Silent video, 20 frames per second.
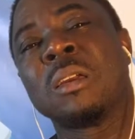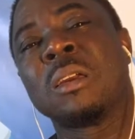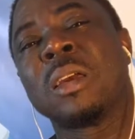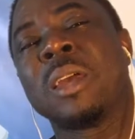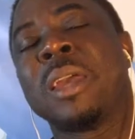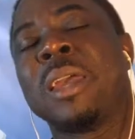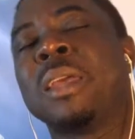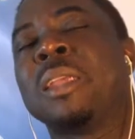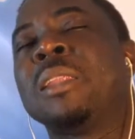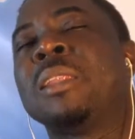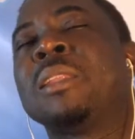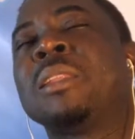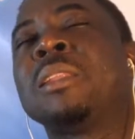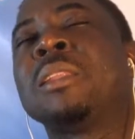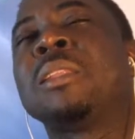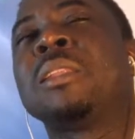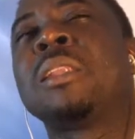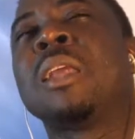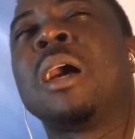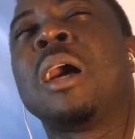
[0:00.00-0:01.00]

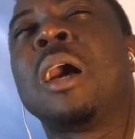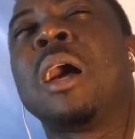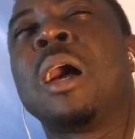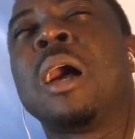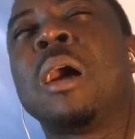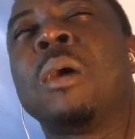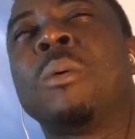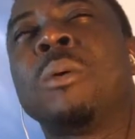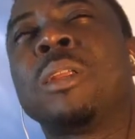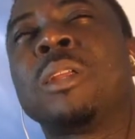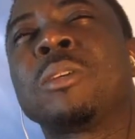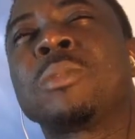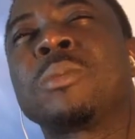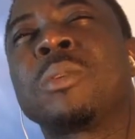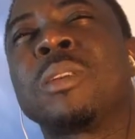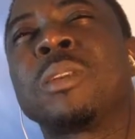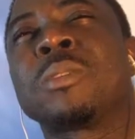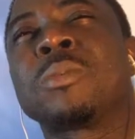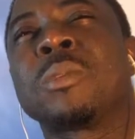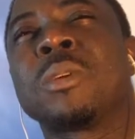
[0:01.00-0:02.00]
And uh, what else,
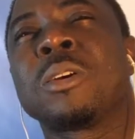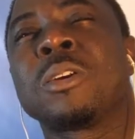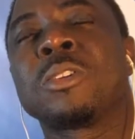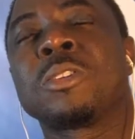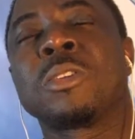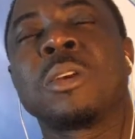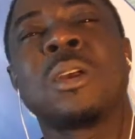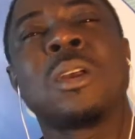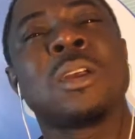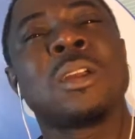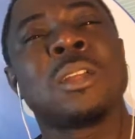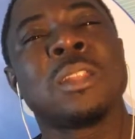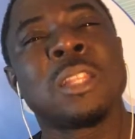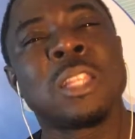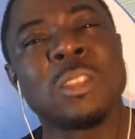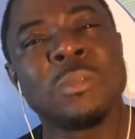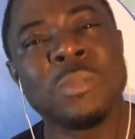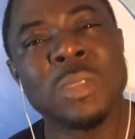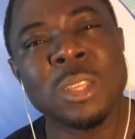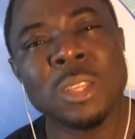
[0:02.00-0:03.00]
what else, what else?
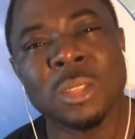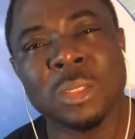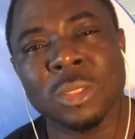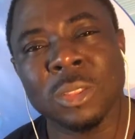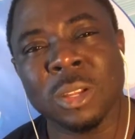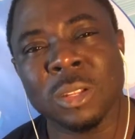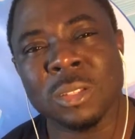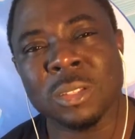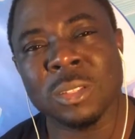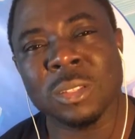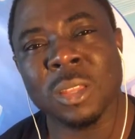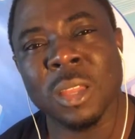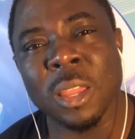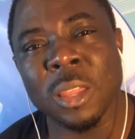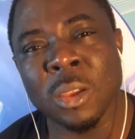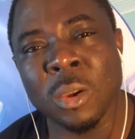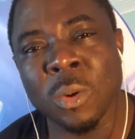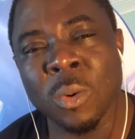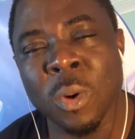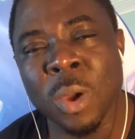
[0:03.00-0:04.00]
Leave me your thoughts and
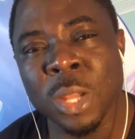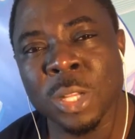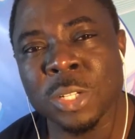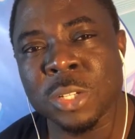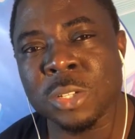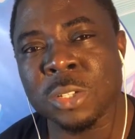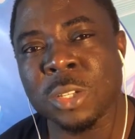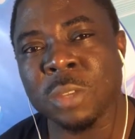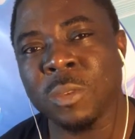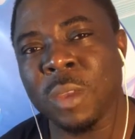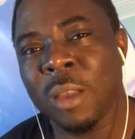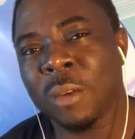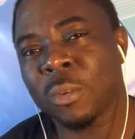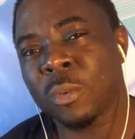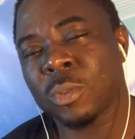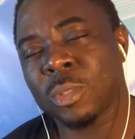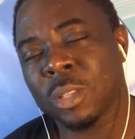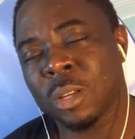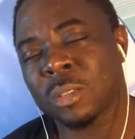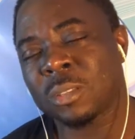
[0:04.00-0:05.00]
your questions. If you have
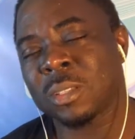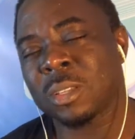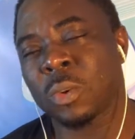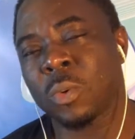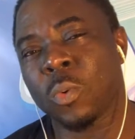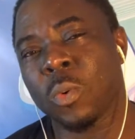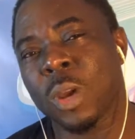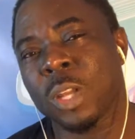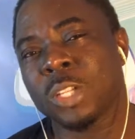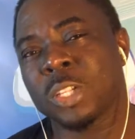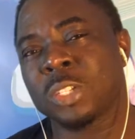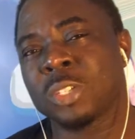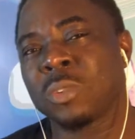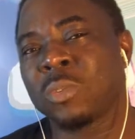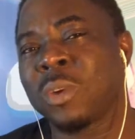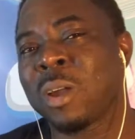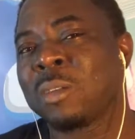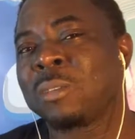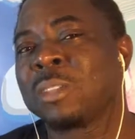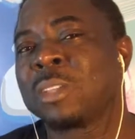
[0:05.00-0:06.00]
thoughts and questions
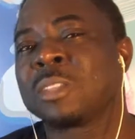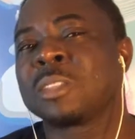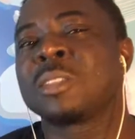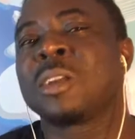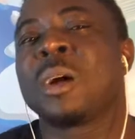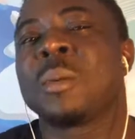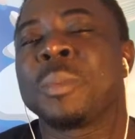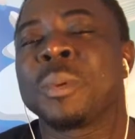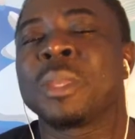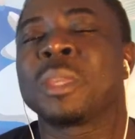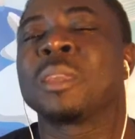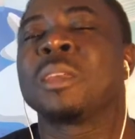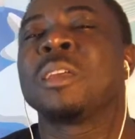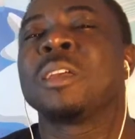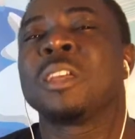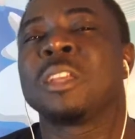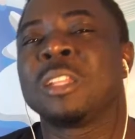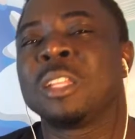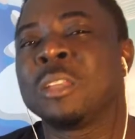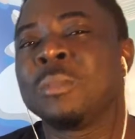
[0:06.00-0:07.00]
around this topic,
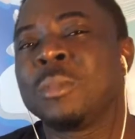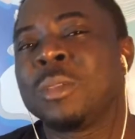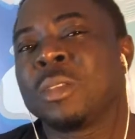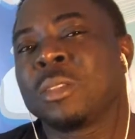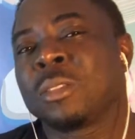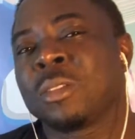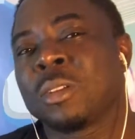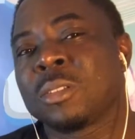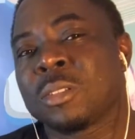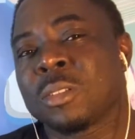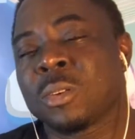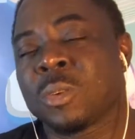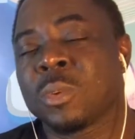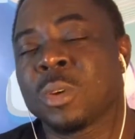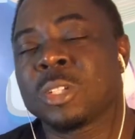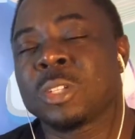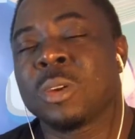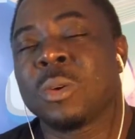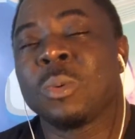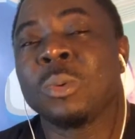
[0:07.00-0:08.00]
leave me your thoughts and your
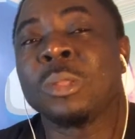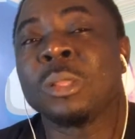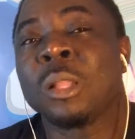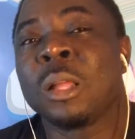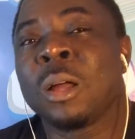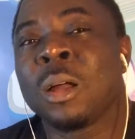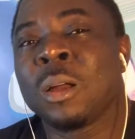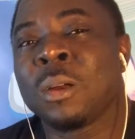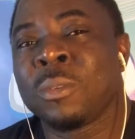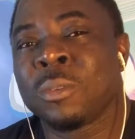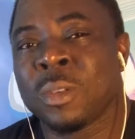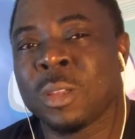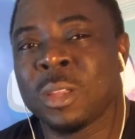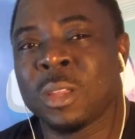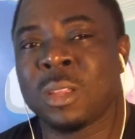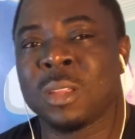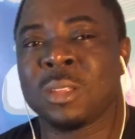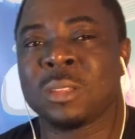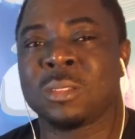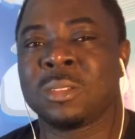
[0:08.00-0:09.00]
questions. I would love
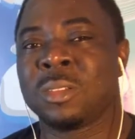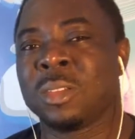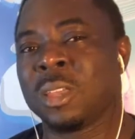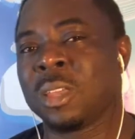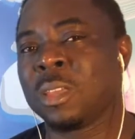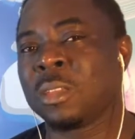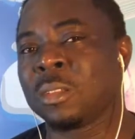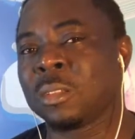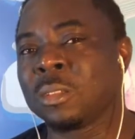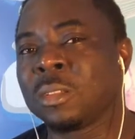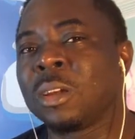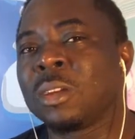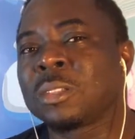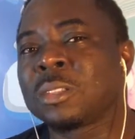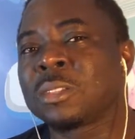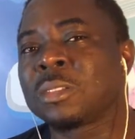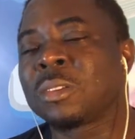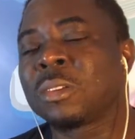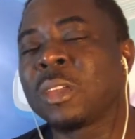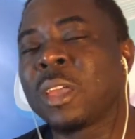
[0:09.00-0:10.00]
to hear your
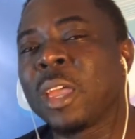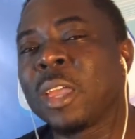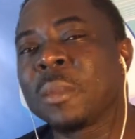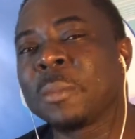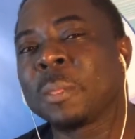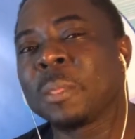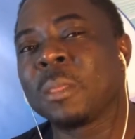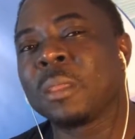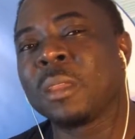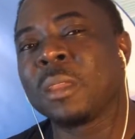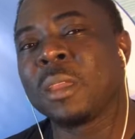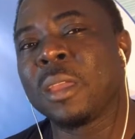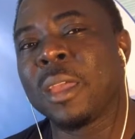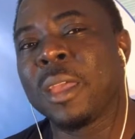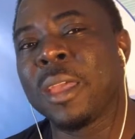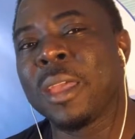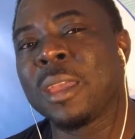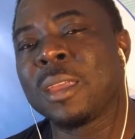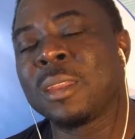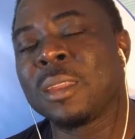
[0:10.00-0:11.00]
thoughts, okay?
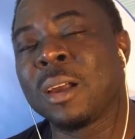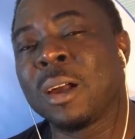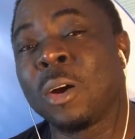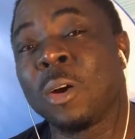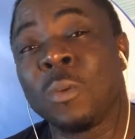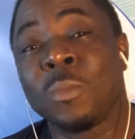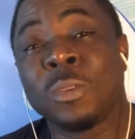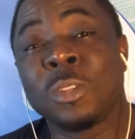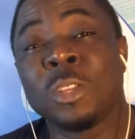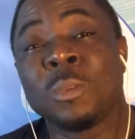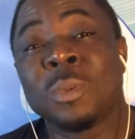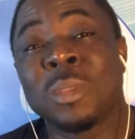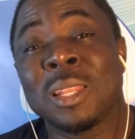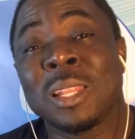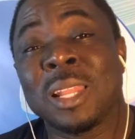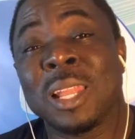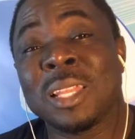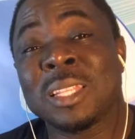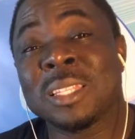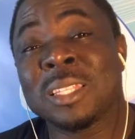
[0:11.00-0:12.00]
And uh, hopefully you've been
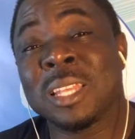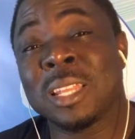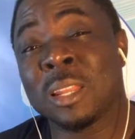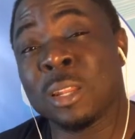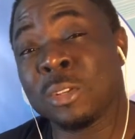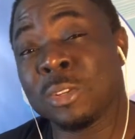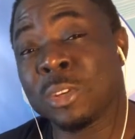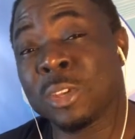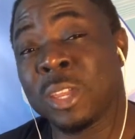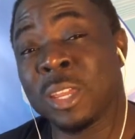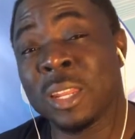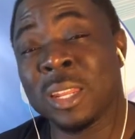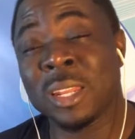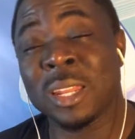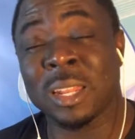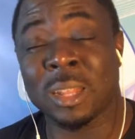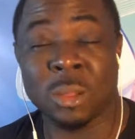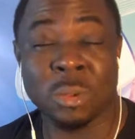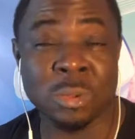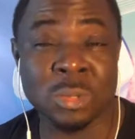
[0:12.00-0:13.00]
enlightened and educated,
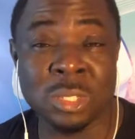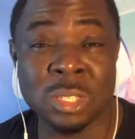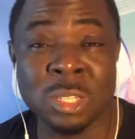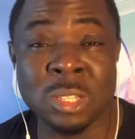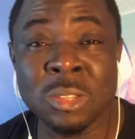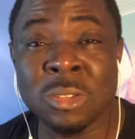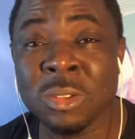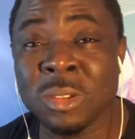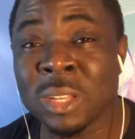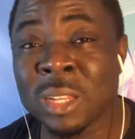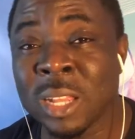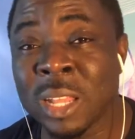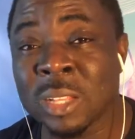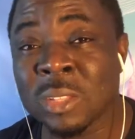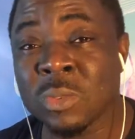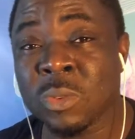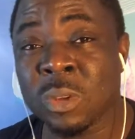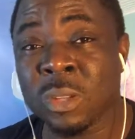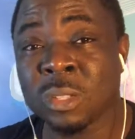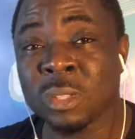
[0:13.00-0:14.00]
and I will see you on the
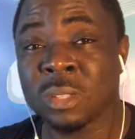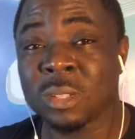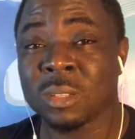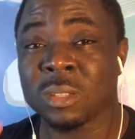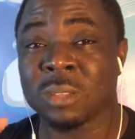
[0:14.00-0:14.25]
next one.